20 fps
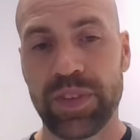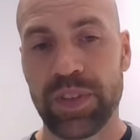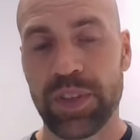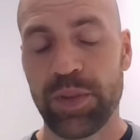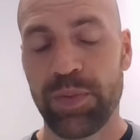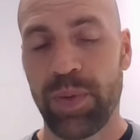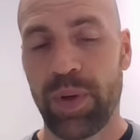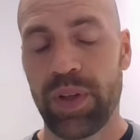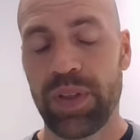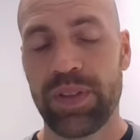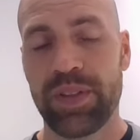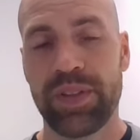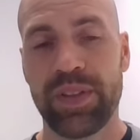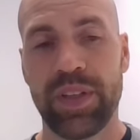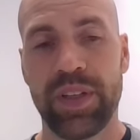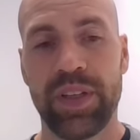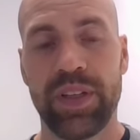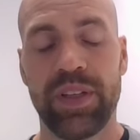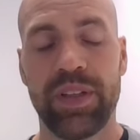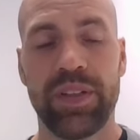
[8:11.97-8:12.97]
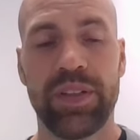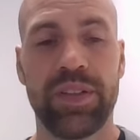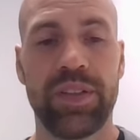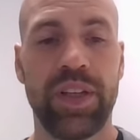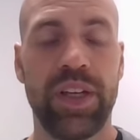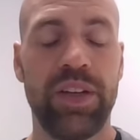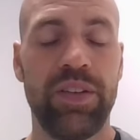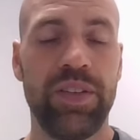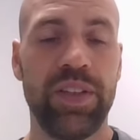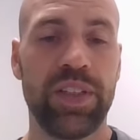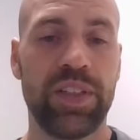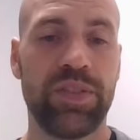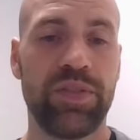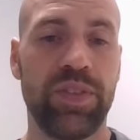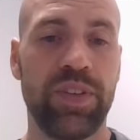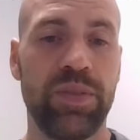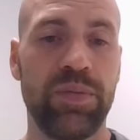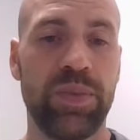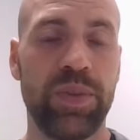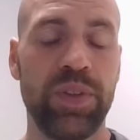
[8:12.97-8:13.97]
spots and areas
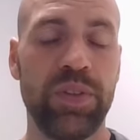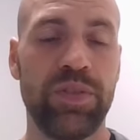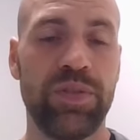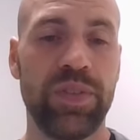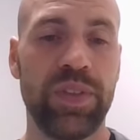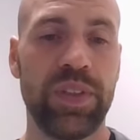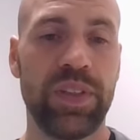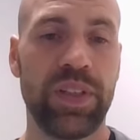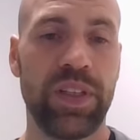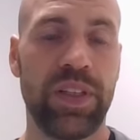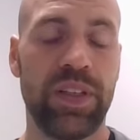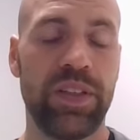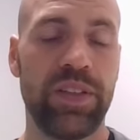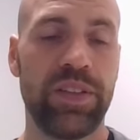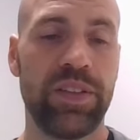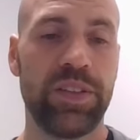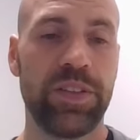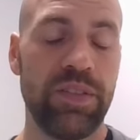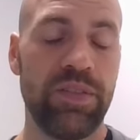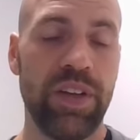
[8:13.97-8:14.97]
for improvement and